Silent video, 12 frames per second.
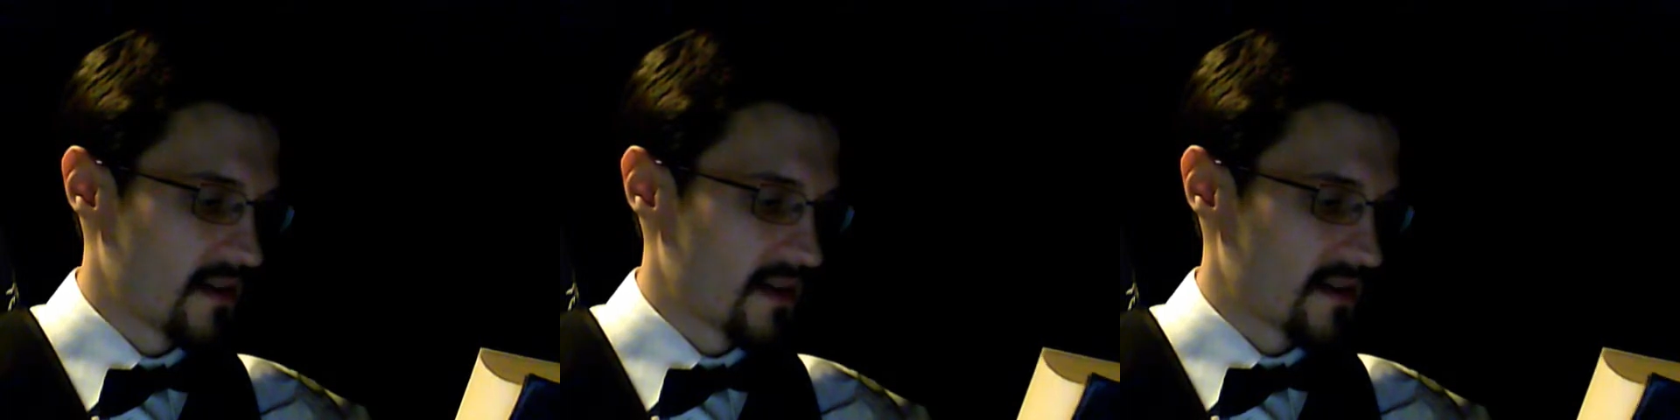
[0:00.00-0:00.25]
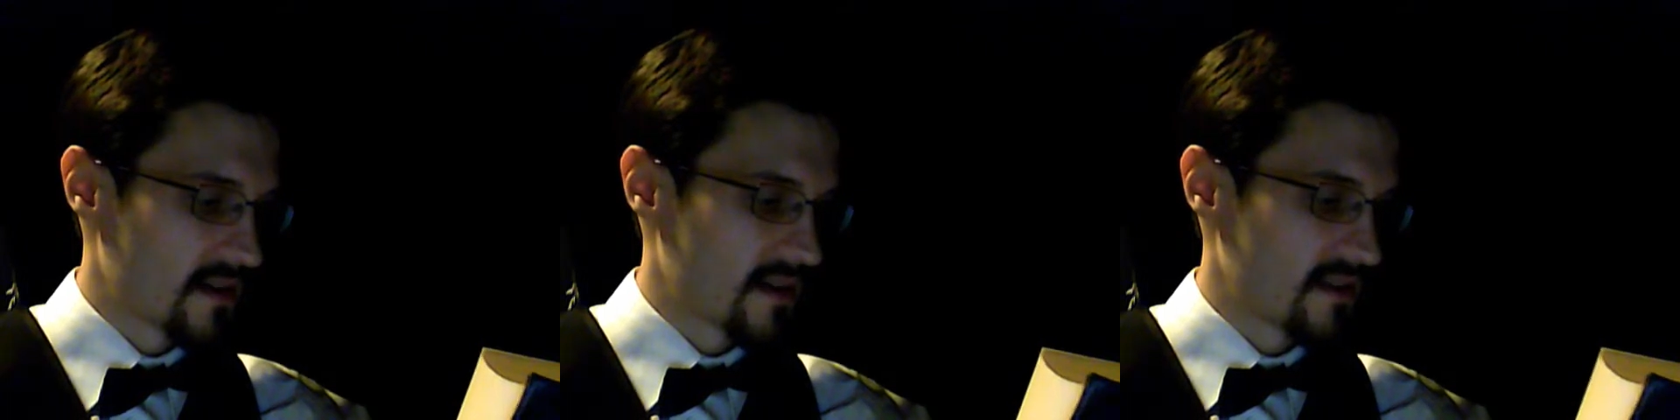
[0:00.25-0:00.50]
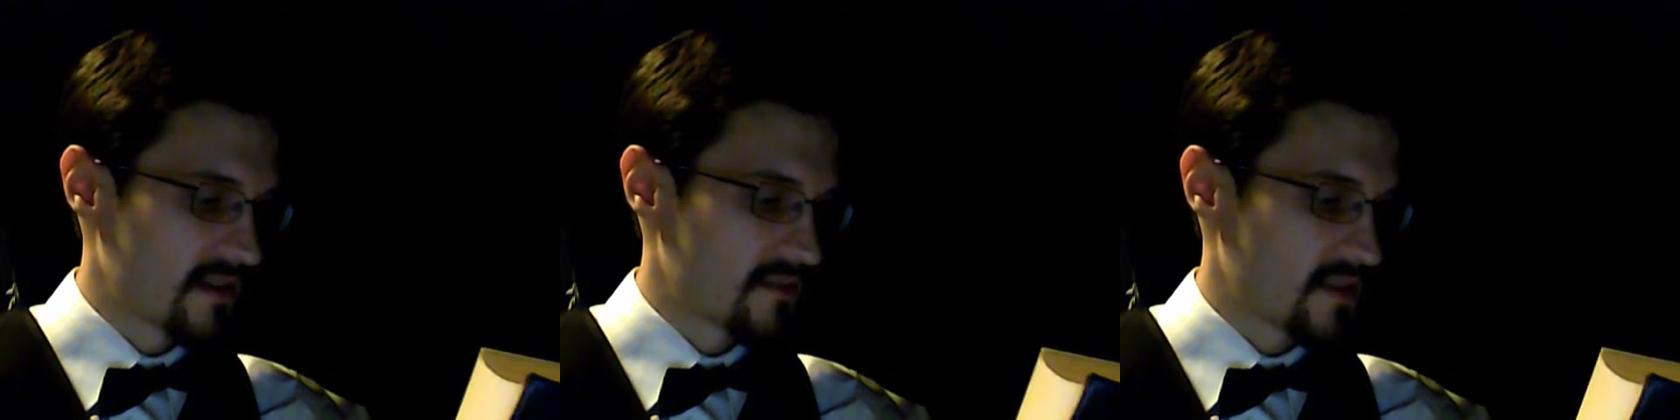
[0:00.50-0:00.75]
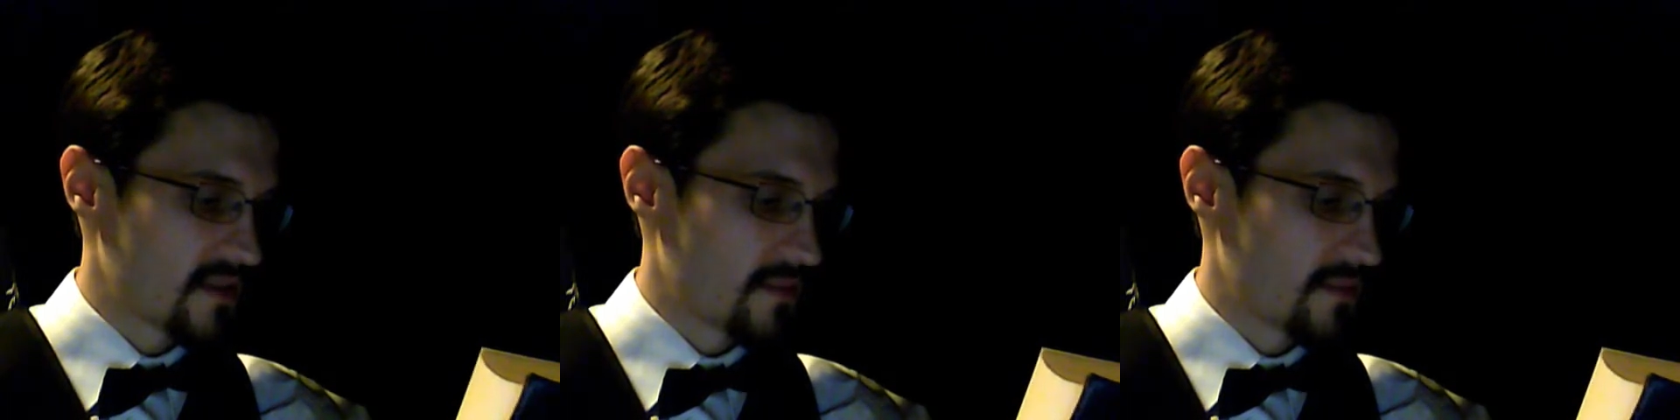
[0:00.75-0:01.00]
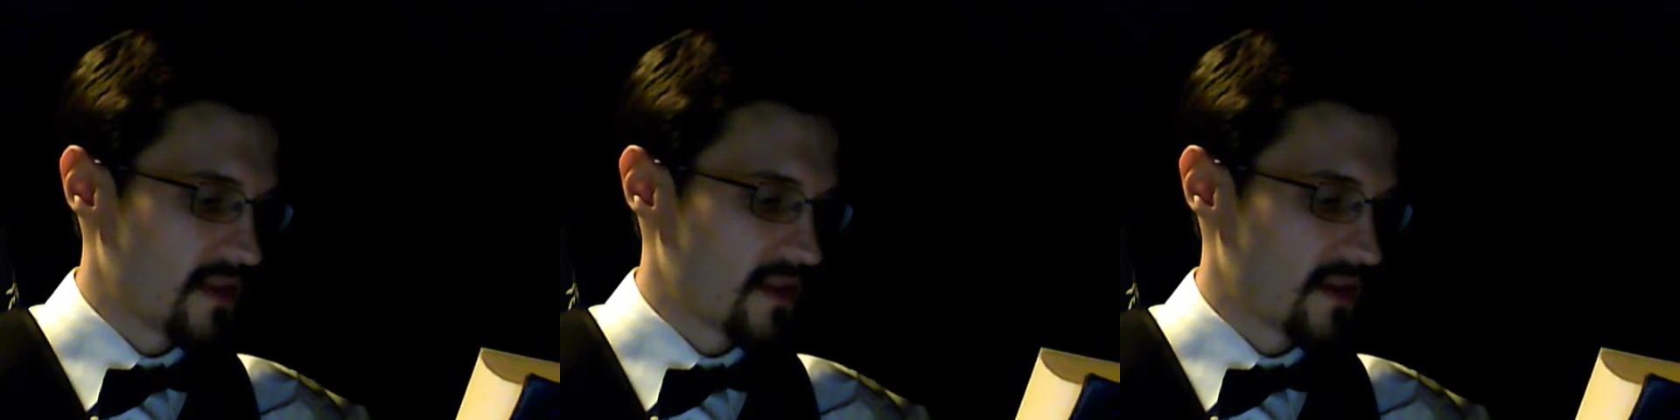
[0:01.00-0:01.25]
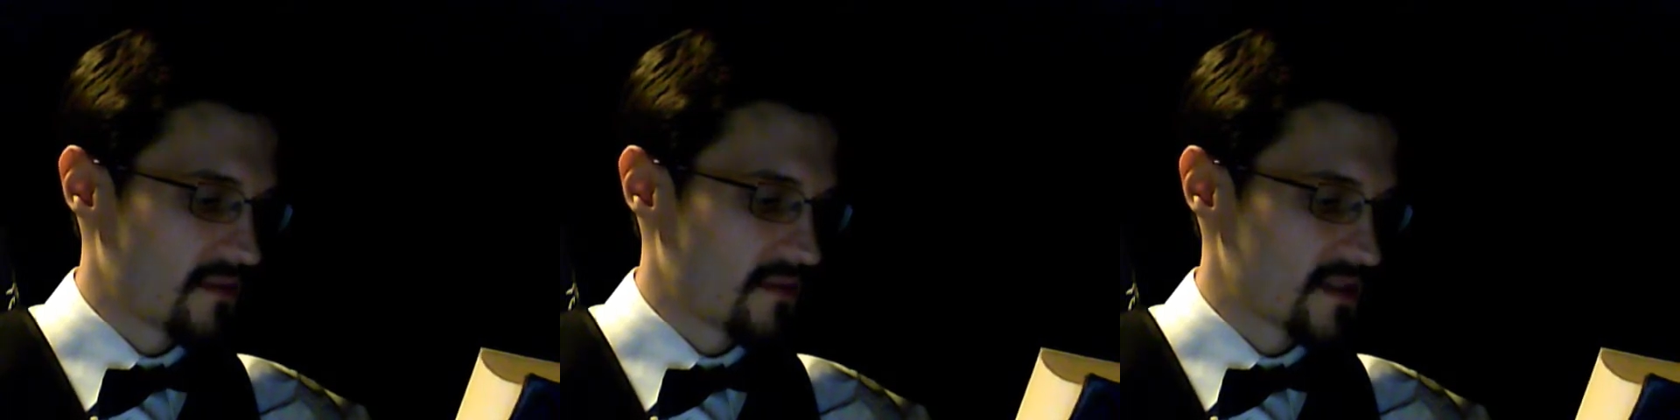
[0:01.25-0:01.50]
unaccountably
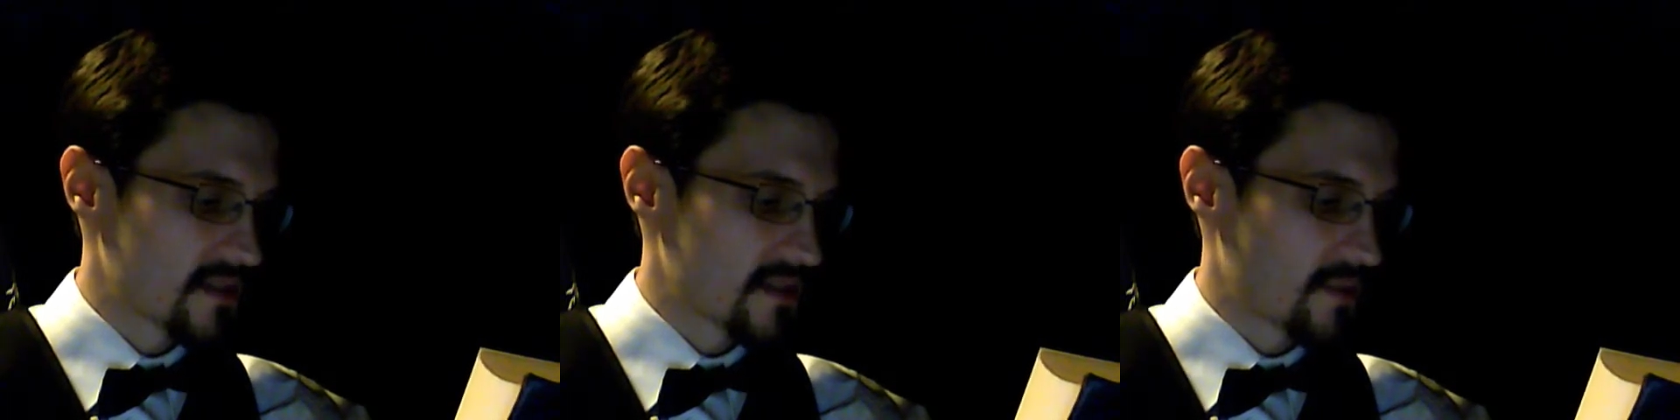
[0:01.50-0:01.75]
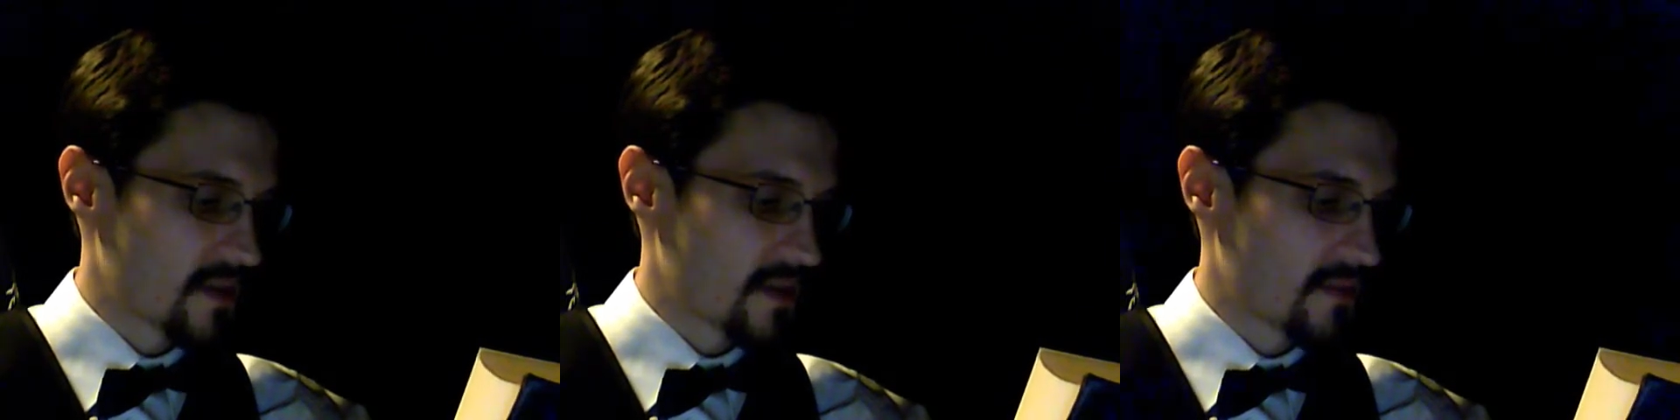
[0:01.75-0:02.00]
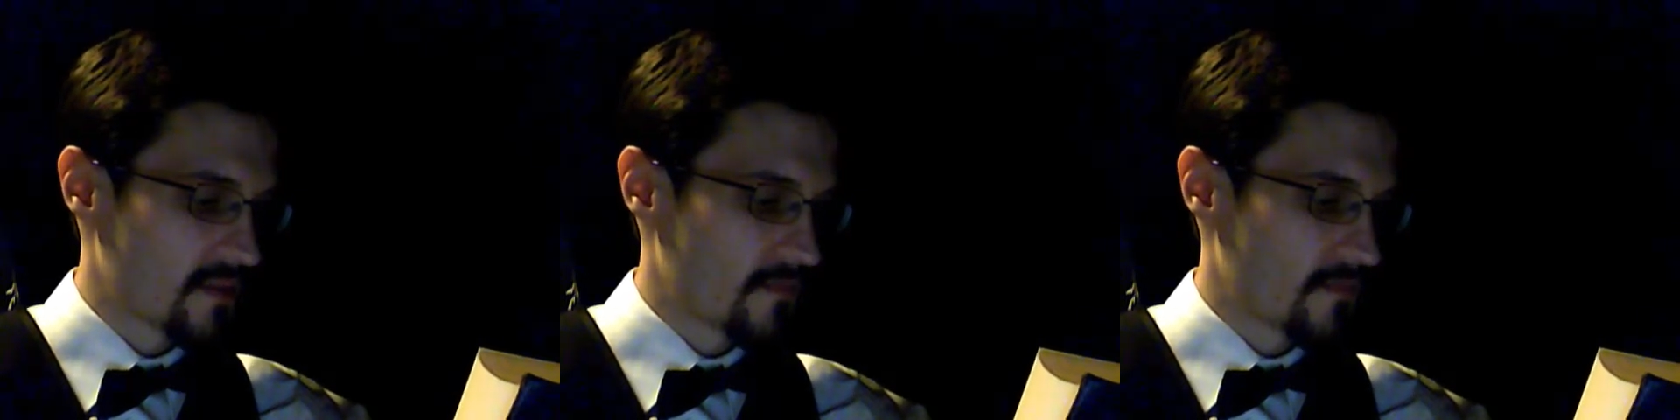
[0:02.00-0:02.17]
appear and disappear.